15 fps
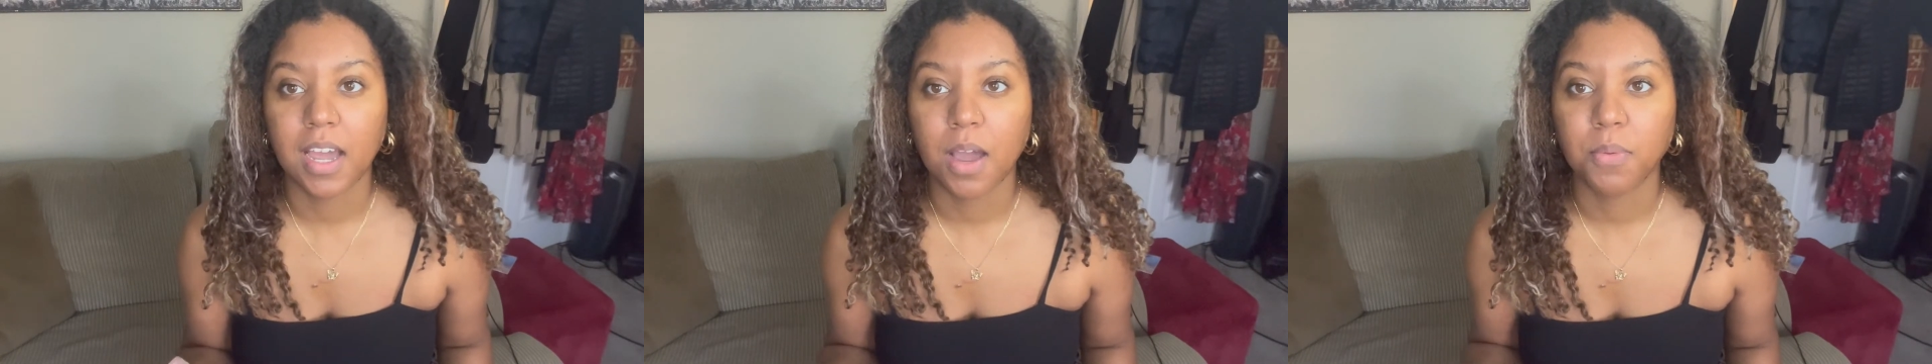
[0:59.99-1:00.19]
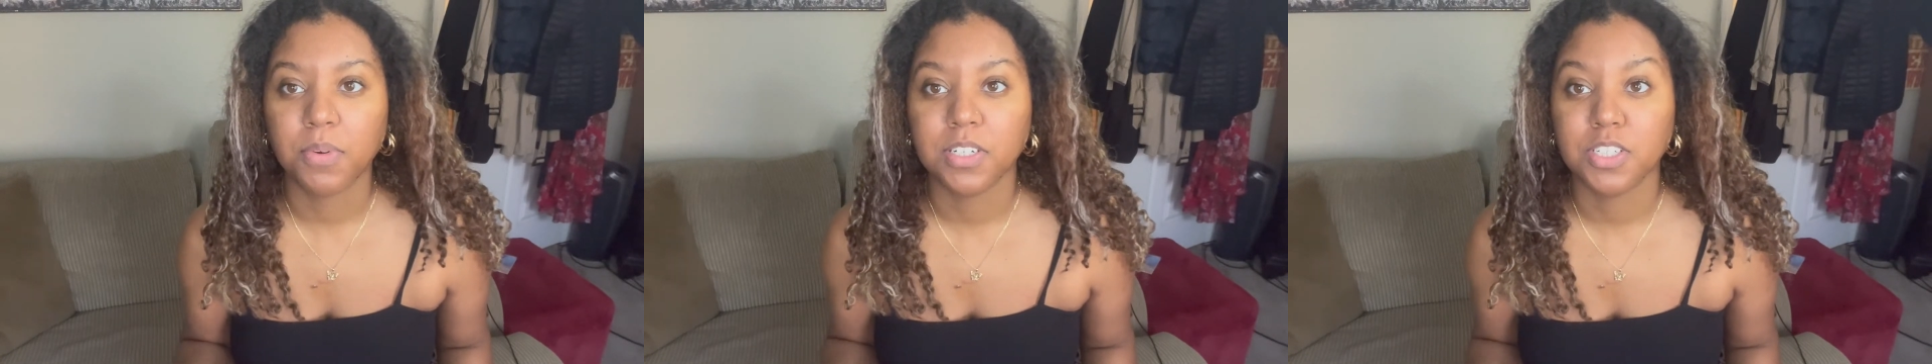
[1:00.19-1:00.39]
I
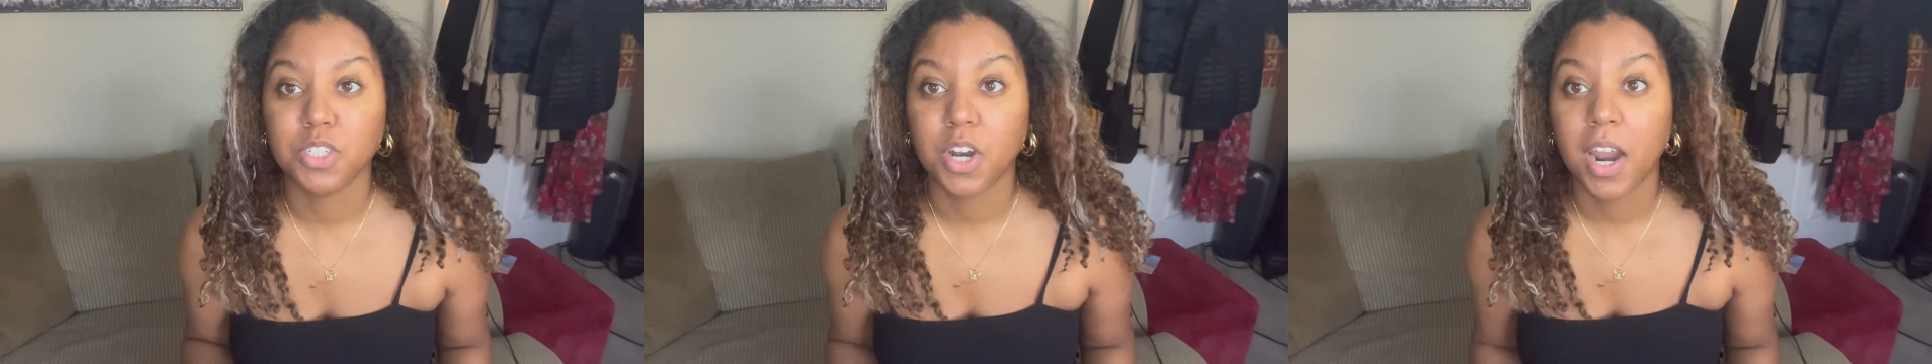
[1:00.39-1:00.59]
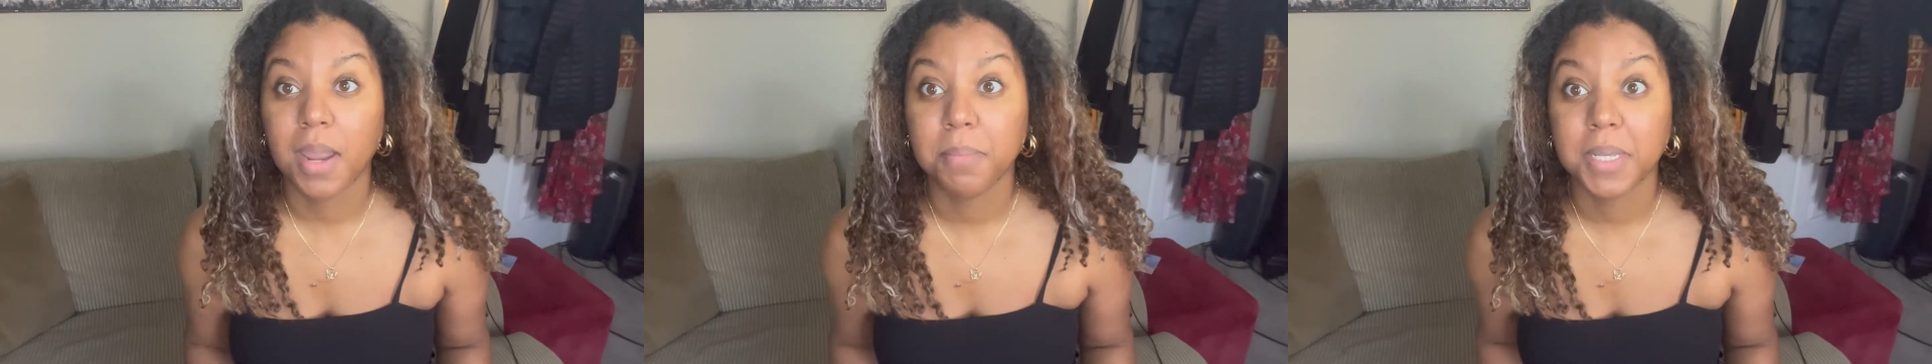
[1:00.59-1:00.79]
wanted to
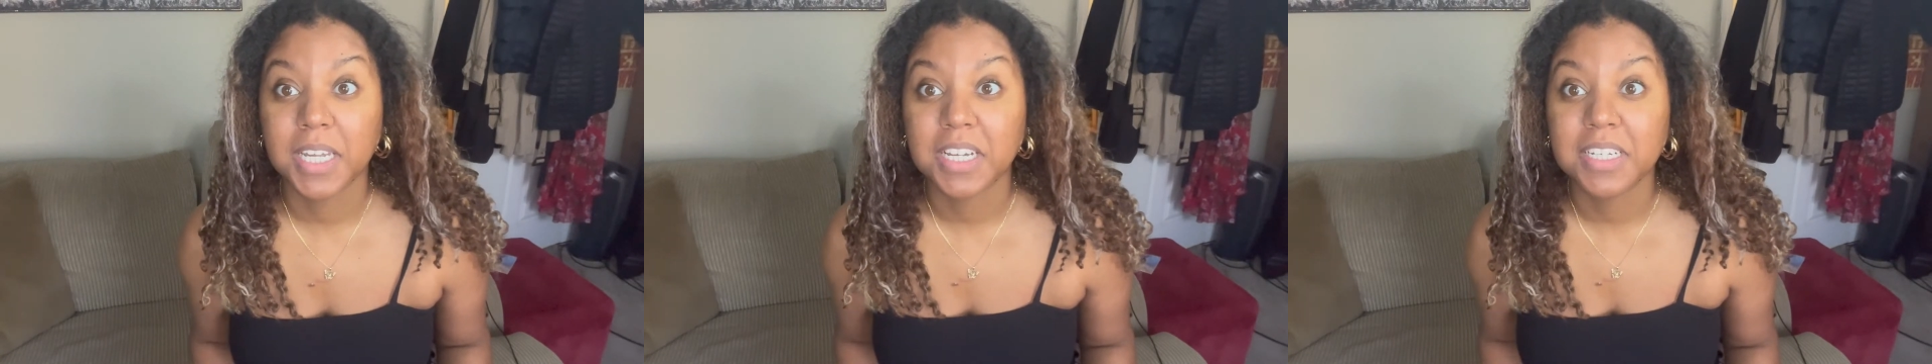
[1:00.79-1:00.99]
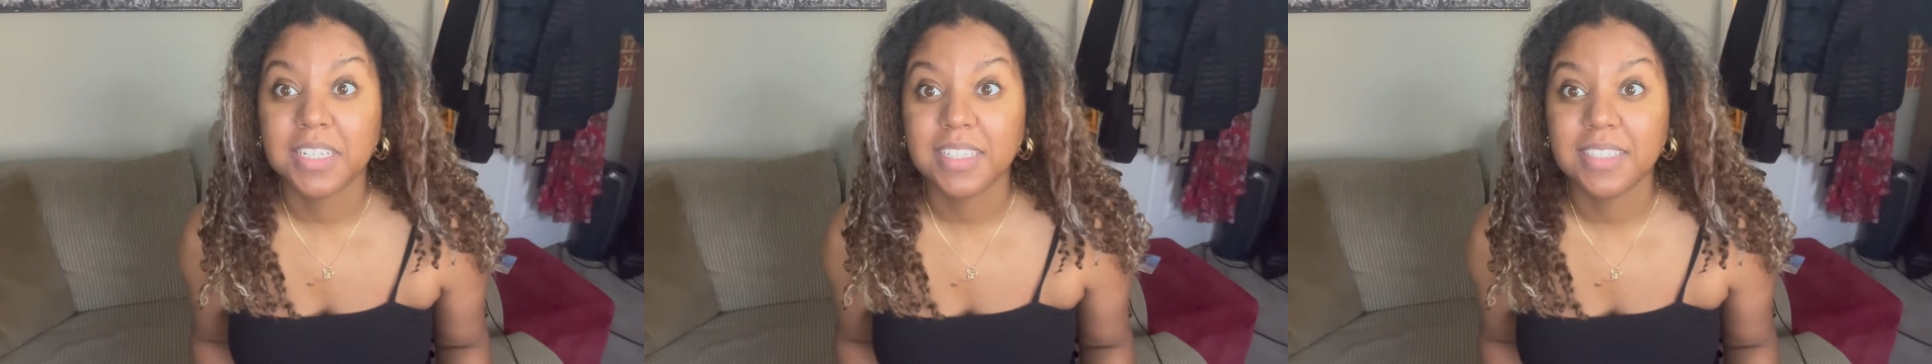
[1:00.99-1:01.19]
try it
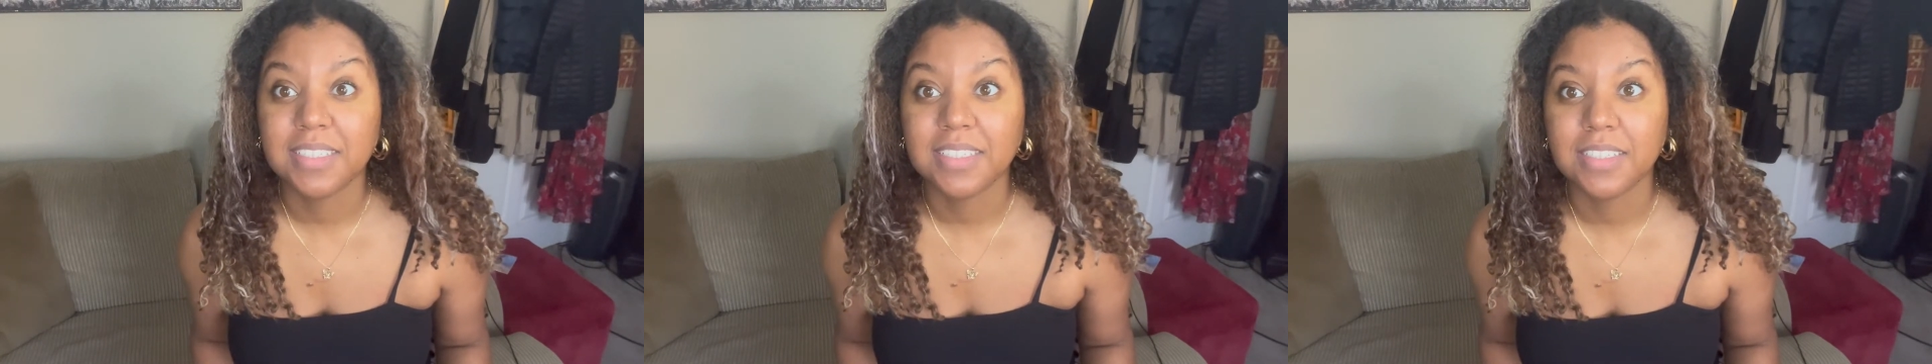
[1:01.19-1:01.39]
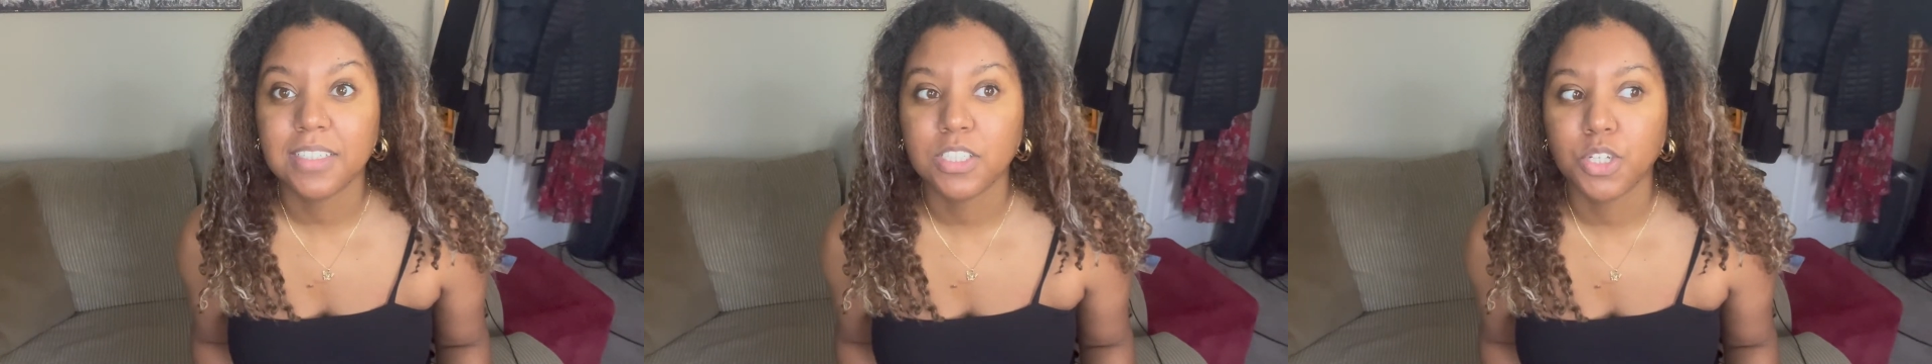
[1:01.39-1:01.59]
because
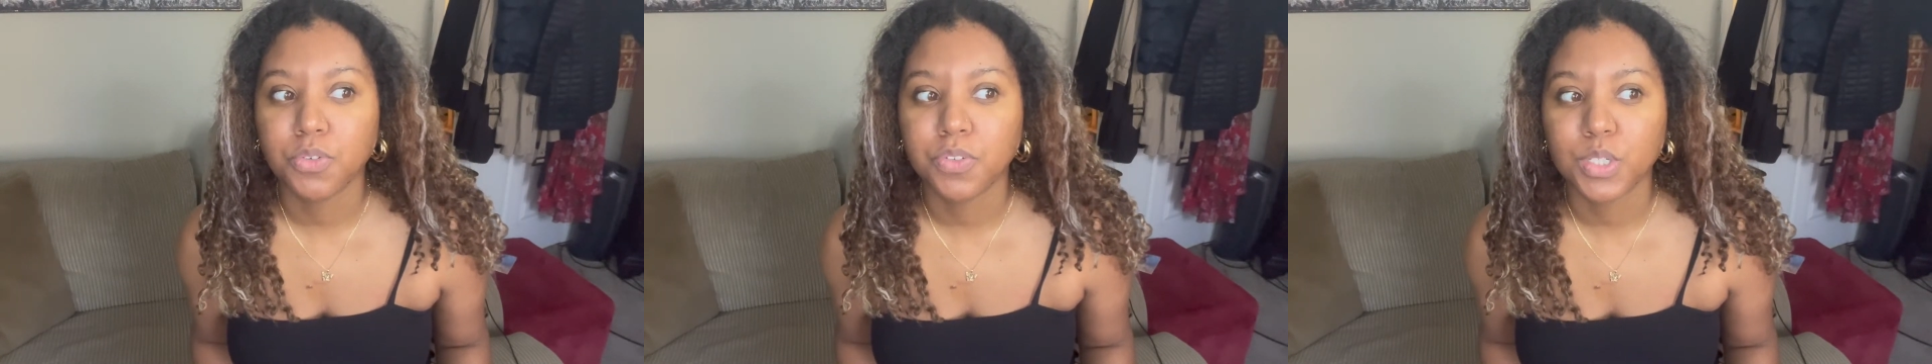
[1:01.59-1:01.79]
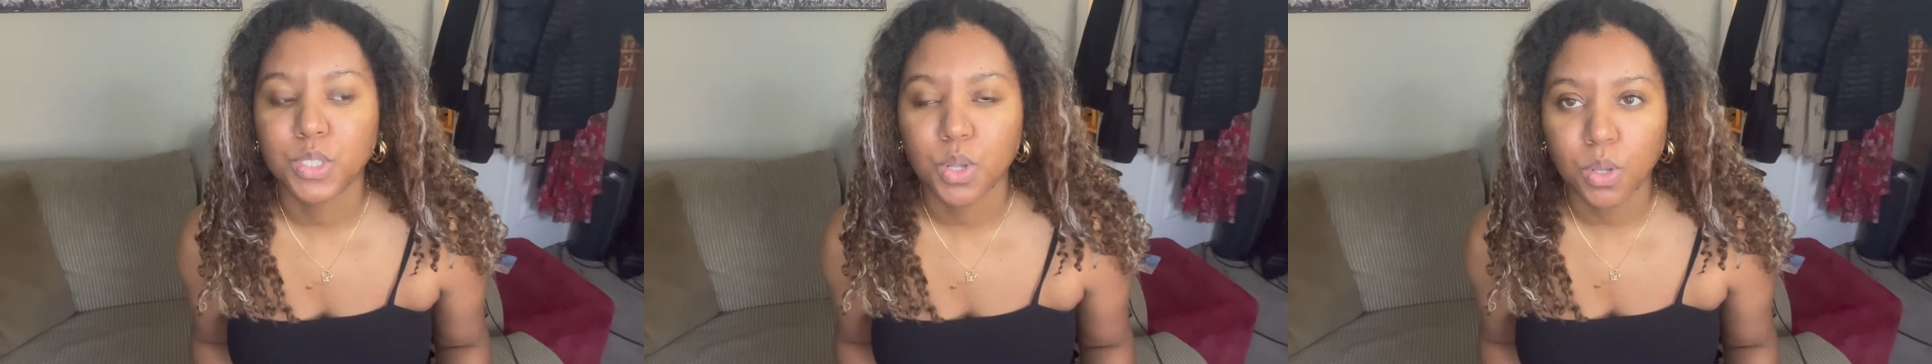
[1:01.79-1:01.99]
the
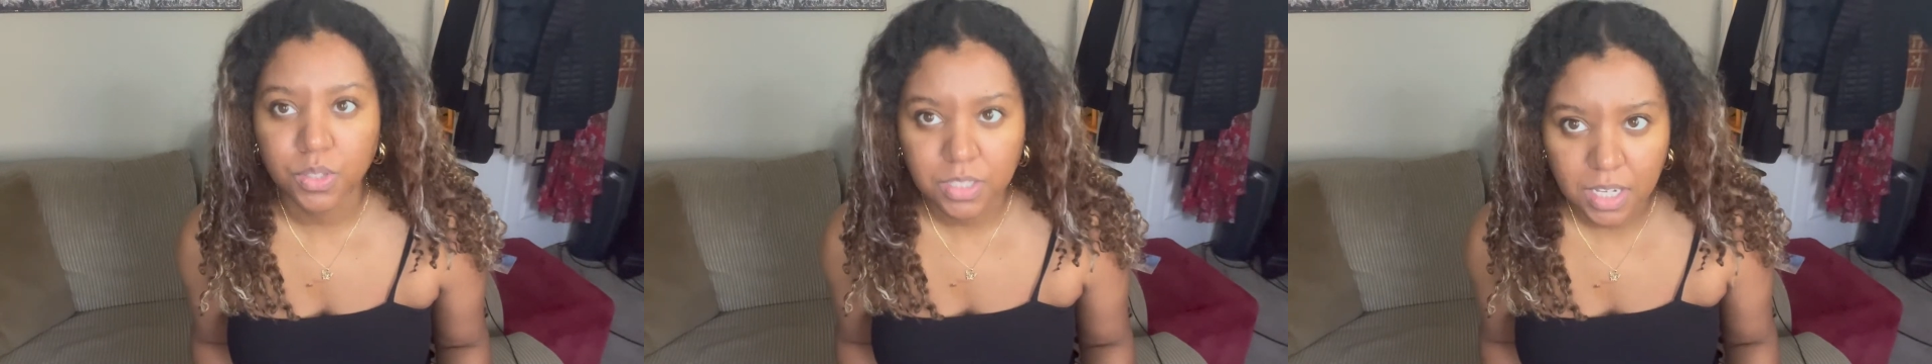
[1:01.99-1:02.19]
results